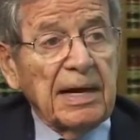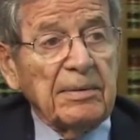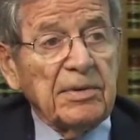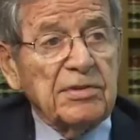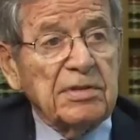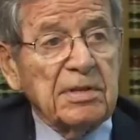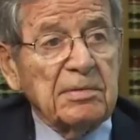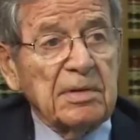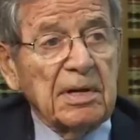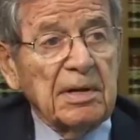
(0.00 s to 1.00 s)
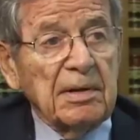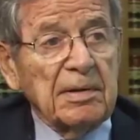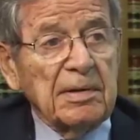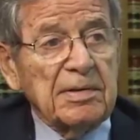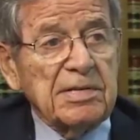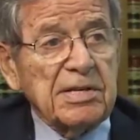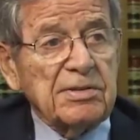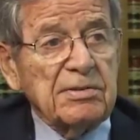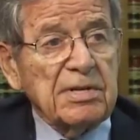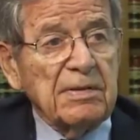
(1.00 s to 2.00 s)
that was in uh, the
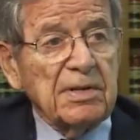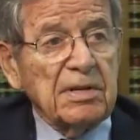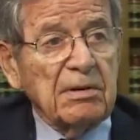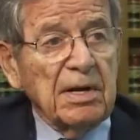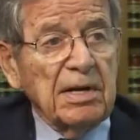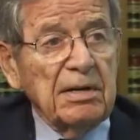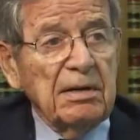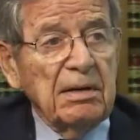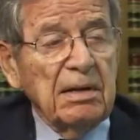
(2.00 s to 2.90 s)
sixth or seventh grade.